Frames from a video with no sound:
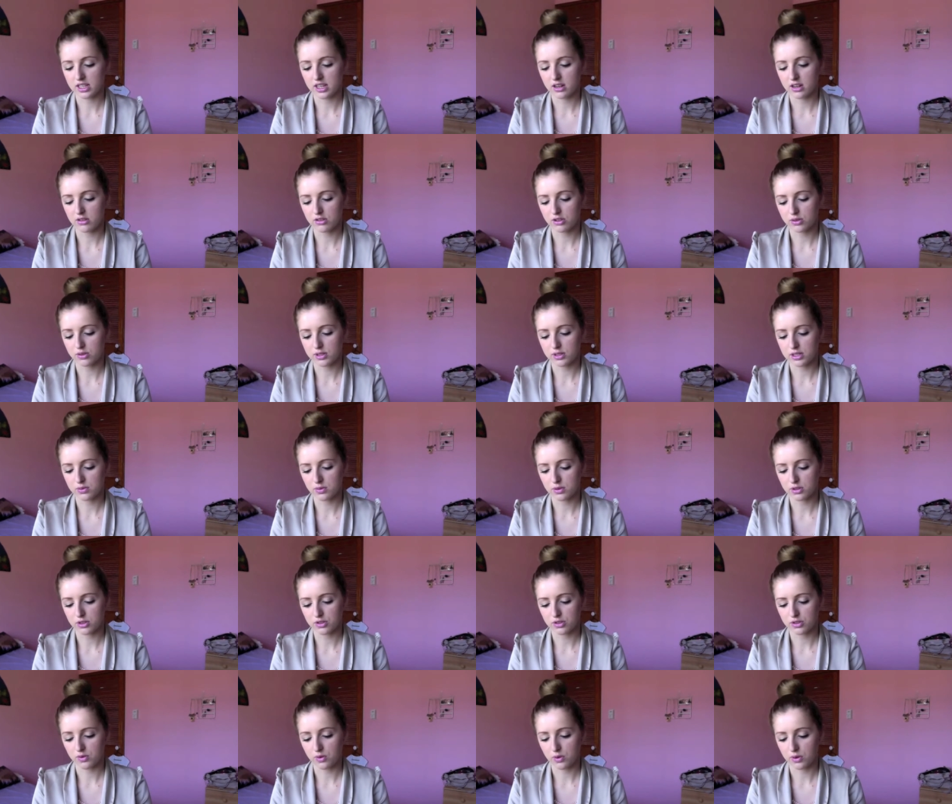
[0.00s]
And I'll do a
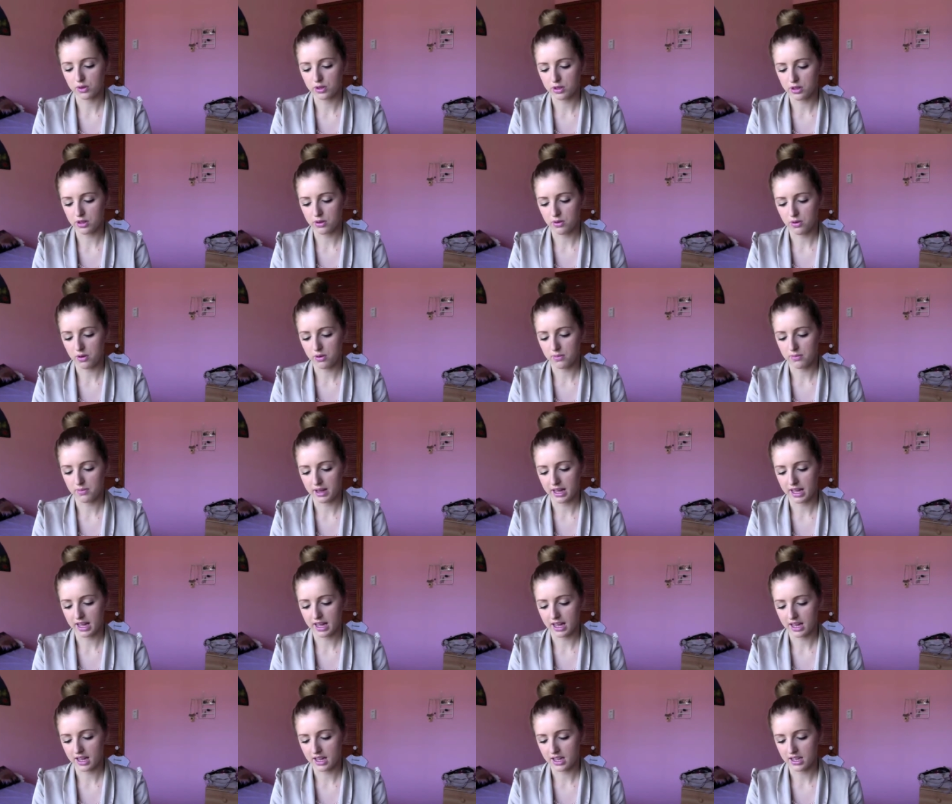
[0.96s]
swatch for you on my
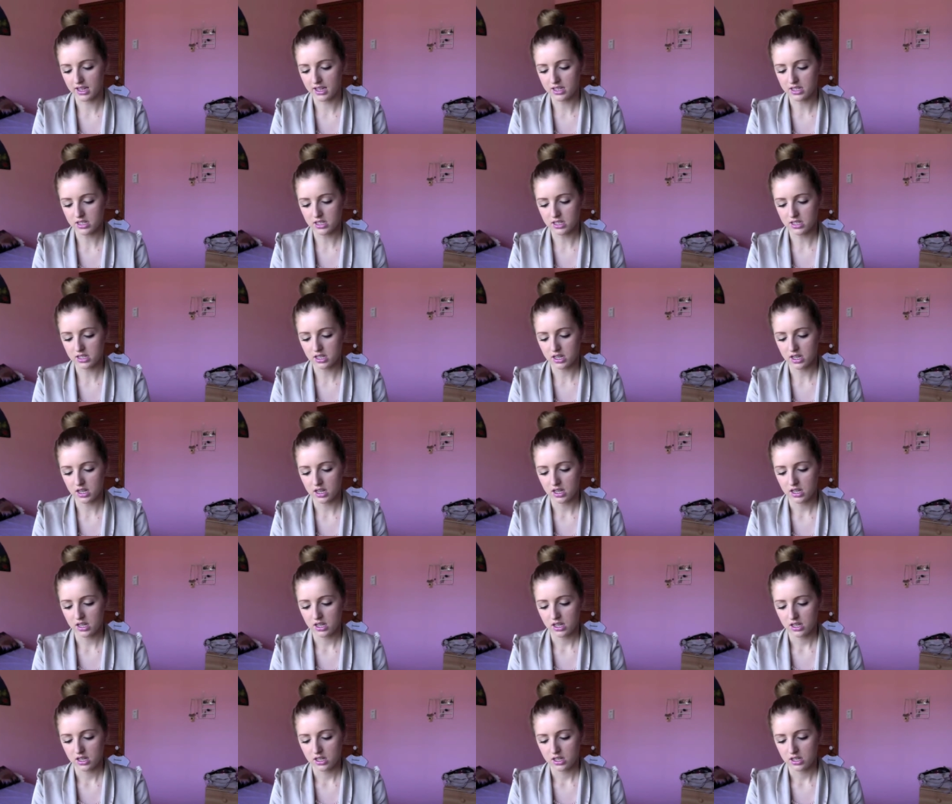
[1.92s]
hand
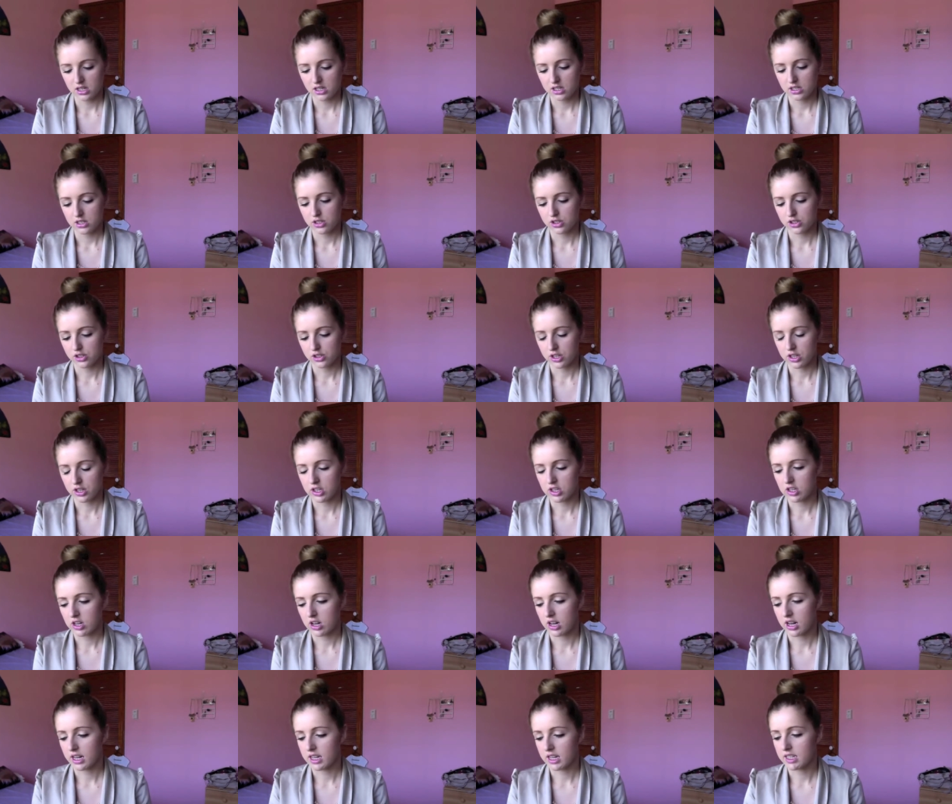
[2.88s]
to show you
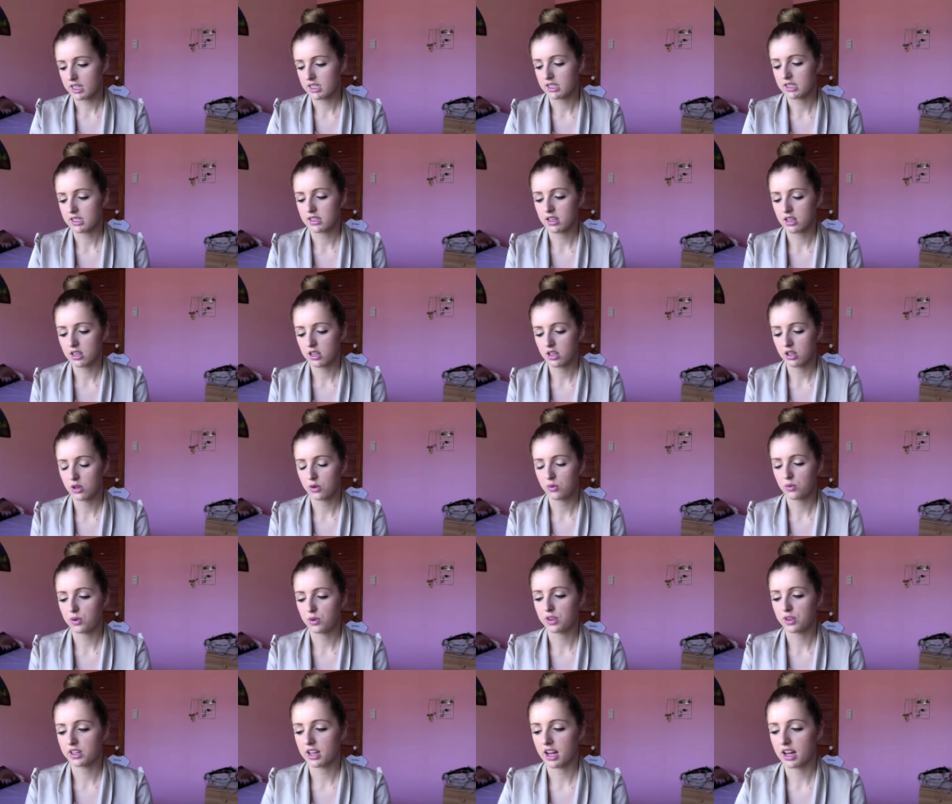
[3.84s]
guys
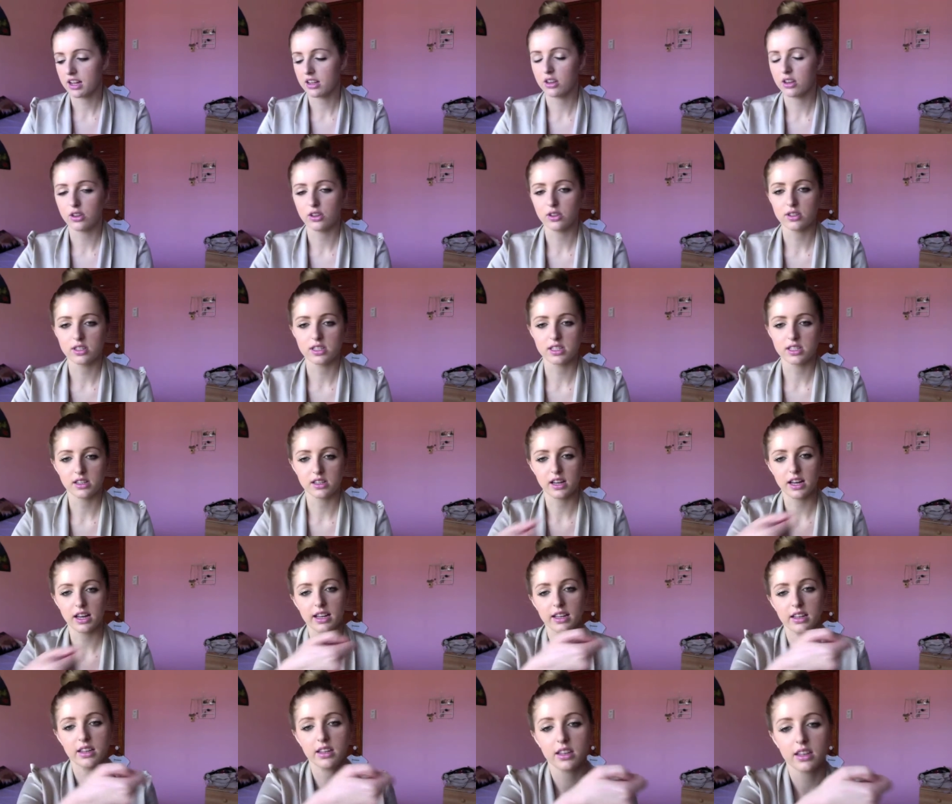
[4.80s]
what the colour looks
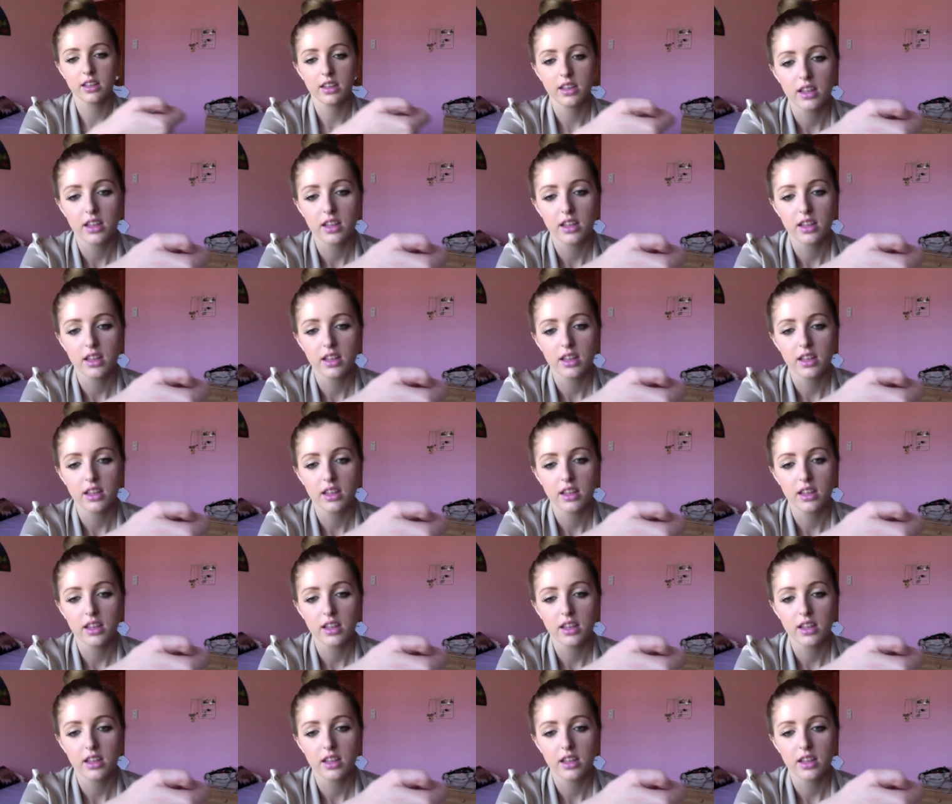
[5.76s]
like.